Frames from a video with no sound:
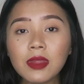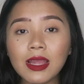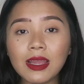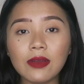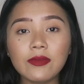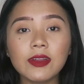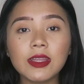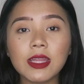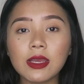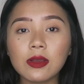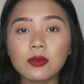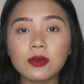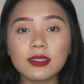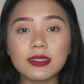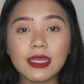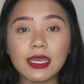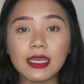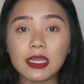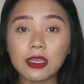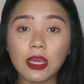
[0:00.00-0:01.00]
Everything
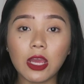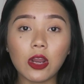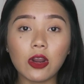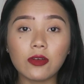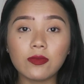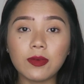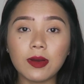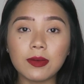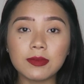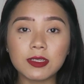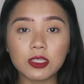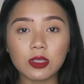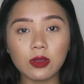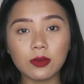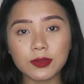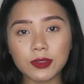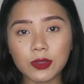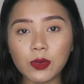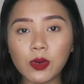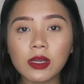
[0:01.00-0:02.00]
was taken care of by Mr.
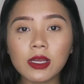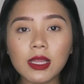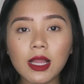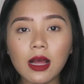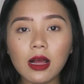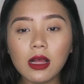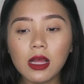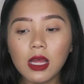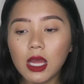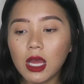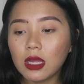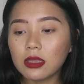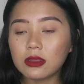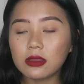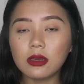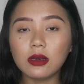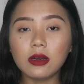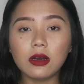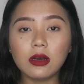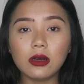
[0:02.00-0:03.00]
Lobsang Wangyal.
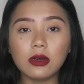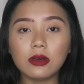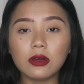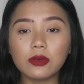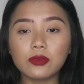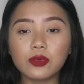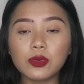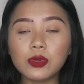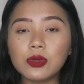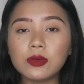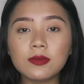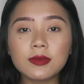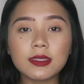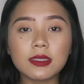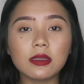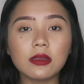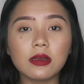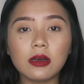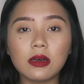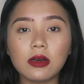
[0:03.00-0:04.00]
The
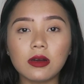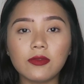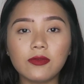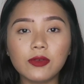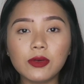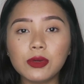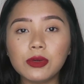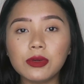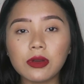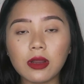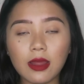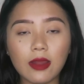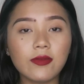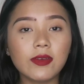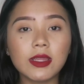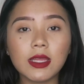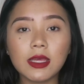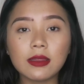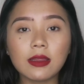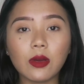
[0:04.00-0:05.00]
rooms, the food,
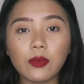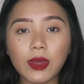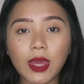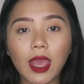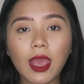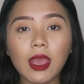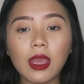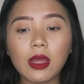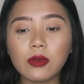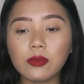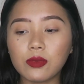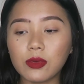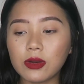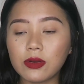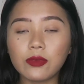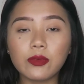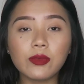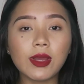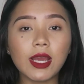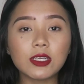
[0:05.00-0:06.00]
everything that we ate,
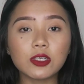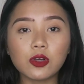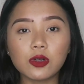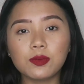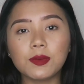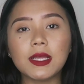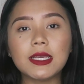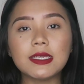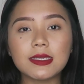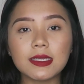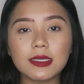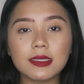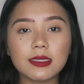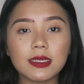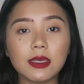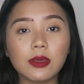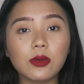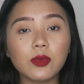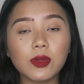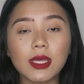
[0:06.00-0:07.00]
whenever we had to go to places,
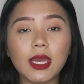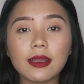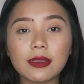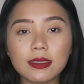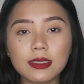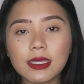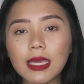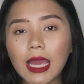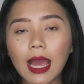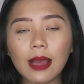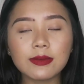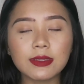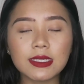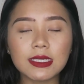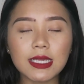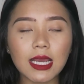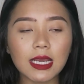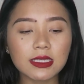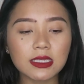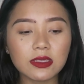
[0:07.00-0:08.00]
he would get cabs
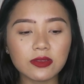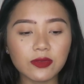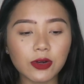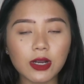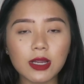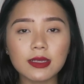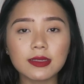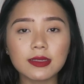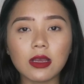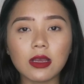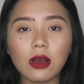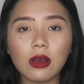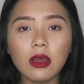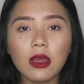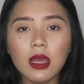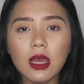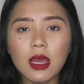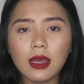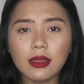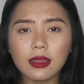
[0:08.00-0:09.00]
and taxis for So
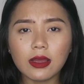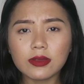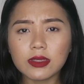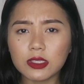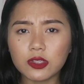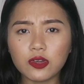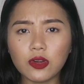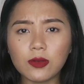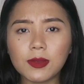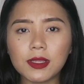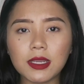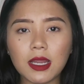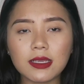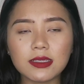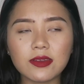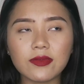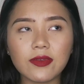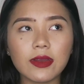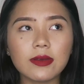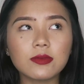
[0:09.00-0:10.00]
that was extremely
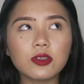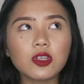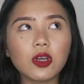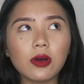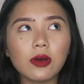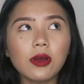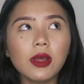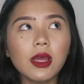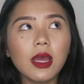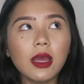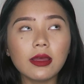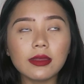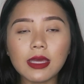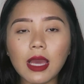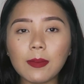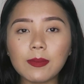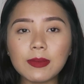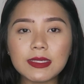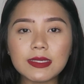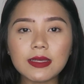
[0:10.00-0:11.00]
nice of him. So
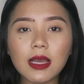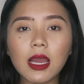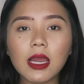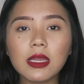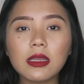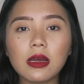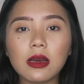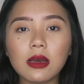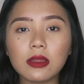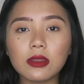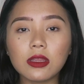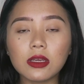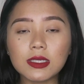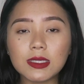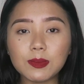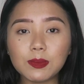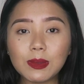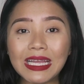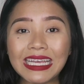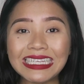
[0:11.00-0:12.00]
yeah, beside
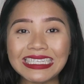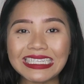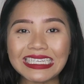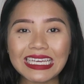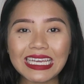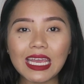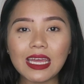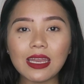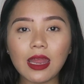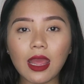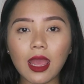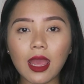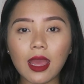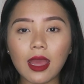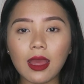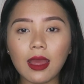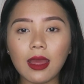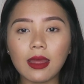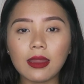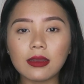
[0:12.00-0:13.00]
the plane ticket
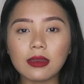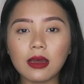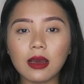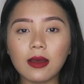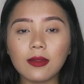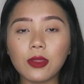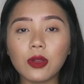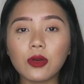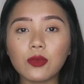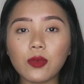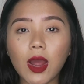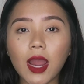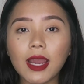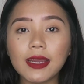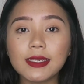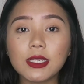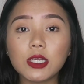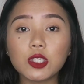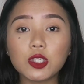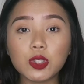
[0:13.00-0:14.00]
and the
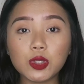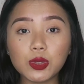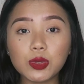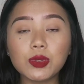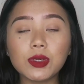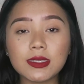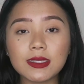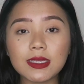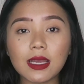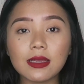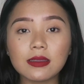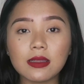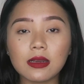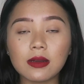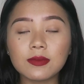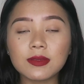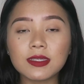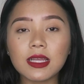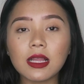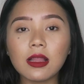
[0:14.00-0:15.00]
ride to inside the
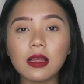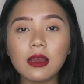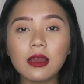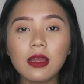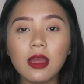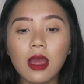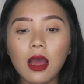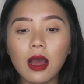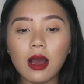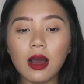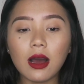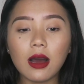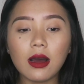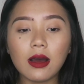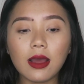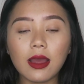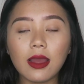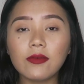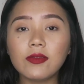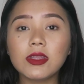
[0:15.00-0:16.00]
Dharamsala,
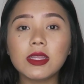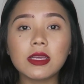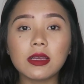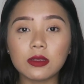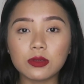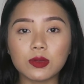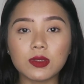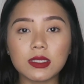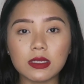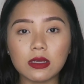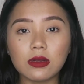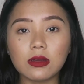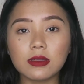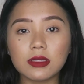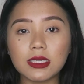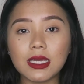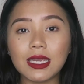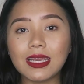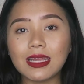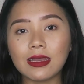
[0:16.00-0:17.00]
everything else was
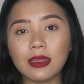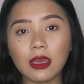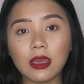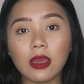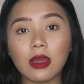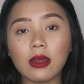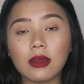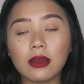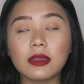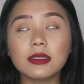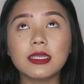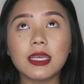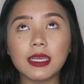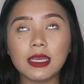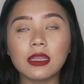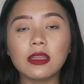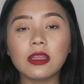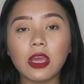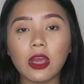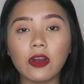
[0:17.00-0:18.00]
taken
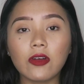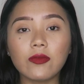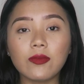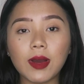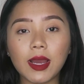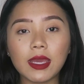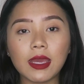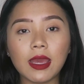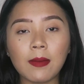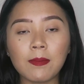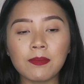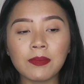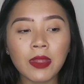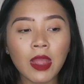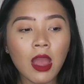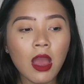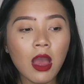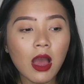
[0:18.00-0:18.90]
care of by him.